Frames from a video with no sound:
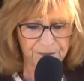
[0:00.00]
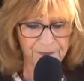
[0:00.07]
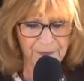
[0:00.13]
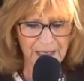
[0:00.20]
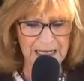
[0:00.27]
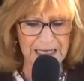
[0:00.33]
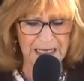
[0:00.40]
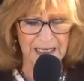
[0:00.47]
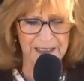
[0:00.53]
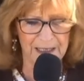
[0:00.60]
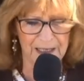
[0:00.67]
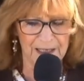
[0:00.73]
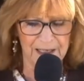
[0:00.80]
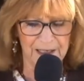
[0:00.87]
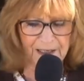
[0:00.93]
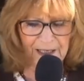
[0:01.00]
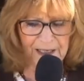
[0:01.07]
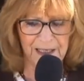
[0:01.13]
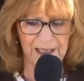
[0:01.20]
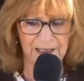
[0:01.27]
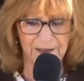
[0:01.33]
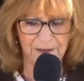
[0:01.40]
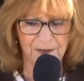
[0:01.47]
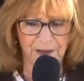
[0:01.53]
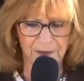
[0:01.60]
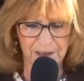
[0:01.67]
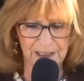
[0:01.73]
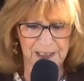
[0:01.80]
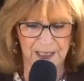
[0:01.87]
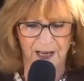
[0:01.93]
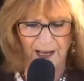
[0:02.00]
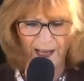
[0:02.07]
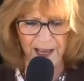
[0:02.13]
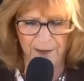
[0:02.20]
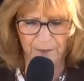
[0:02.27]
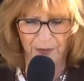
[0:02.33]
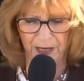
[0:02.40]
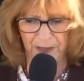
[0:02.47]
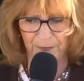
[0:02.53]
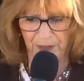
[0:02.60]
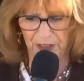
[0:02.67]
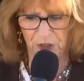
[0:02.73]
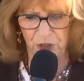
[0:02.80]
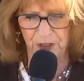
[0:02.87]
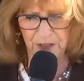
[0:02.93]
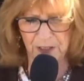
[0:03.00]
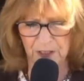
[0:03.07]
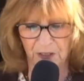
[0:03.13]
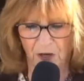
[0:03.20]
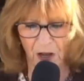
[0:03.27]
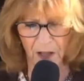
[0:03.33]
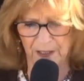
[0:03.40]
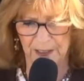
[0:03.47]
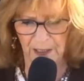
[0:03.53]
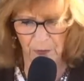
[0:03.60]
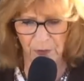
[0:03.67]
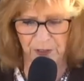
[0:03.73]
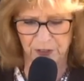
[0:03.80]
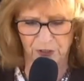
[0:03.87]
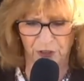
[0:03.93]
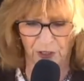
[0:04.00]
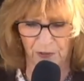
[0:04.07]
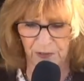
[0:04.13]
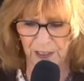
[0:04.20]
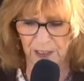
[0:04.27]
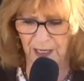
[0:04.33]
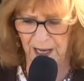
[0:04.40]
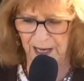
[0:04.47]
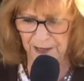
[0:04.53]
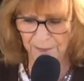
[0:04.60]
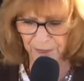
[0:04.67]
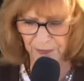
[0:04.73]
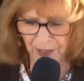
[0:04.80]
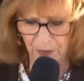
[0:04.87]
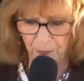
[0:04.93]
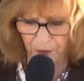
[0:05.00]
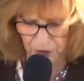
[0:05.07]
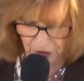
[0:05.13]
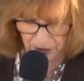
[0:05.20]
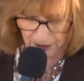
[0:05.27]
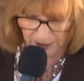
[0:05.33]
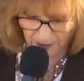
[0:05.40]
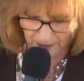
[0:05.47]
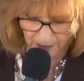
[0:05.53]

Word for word: And, uh, and then, let's see, I have my, my Jesus calling I want to share today, which is